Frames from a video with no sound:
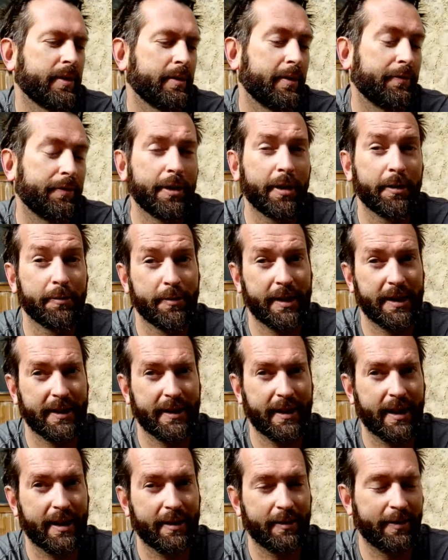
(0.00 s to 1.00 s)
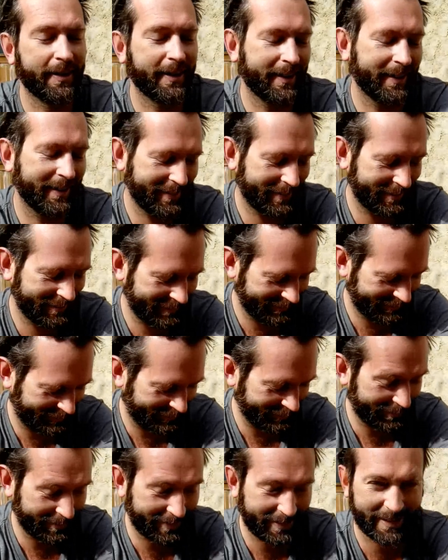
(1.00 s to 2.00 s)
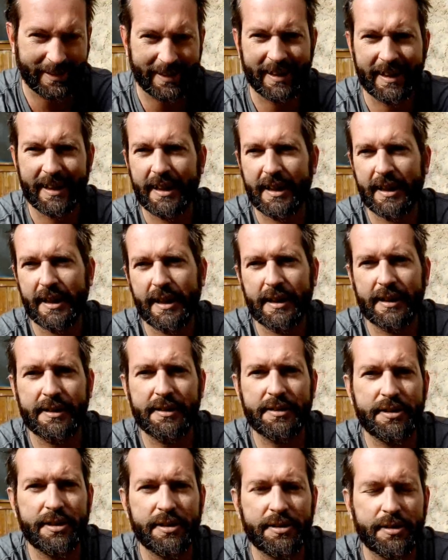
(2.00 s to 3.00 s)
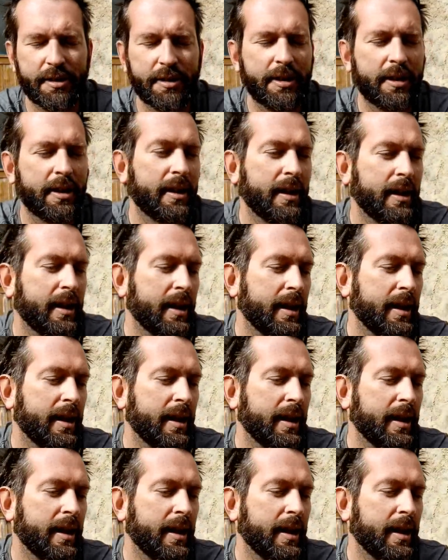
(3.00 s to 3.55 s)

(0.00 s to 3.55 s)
If you're not ready now, good luck. It's just gonna